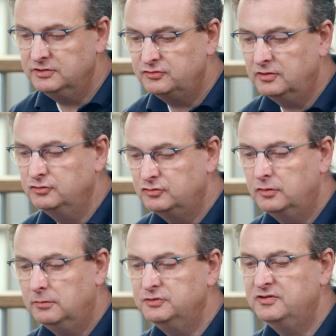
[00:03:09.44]
these social
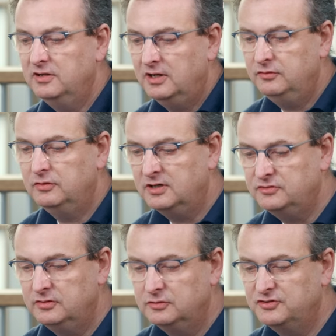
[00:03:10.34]
robots in an
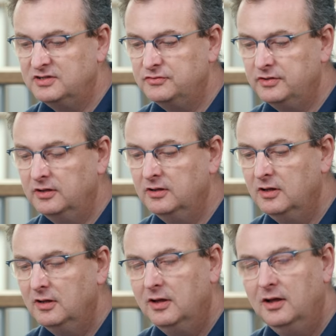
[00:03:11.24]
educational setting
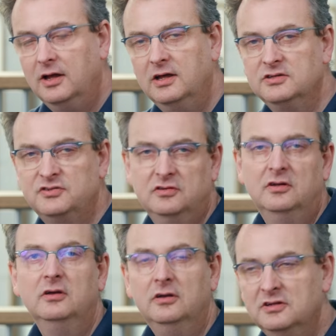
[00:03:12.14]
as
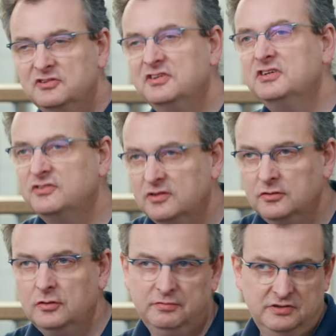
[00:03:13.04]
an
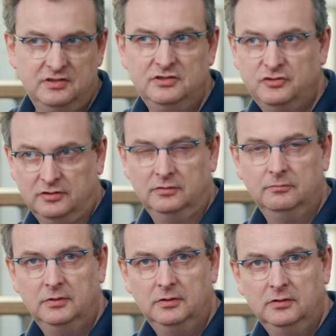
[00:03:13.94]
assistant of a teacher.
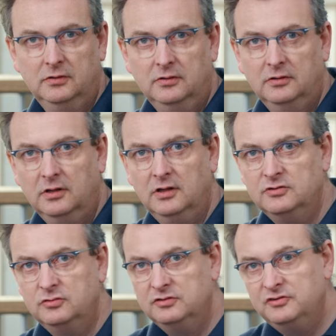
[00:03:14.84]

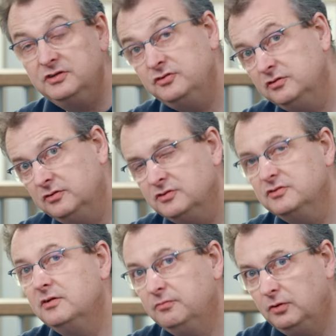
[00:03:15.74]
So a teacher
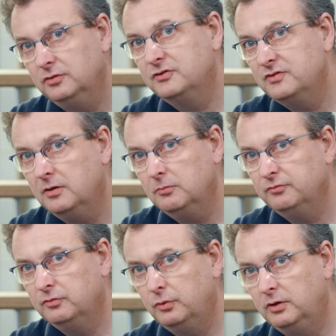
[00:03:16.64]
doesn't have all the time
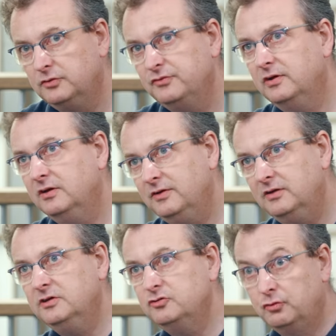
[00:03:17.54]
of the world, and
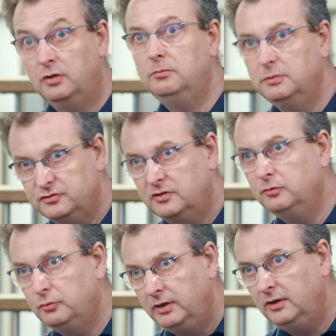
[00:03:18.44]
then these robots
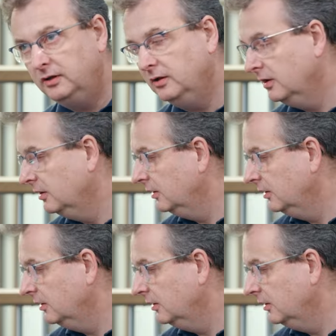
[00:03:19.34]
can really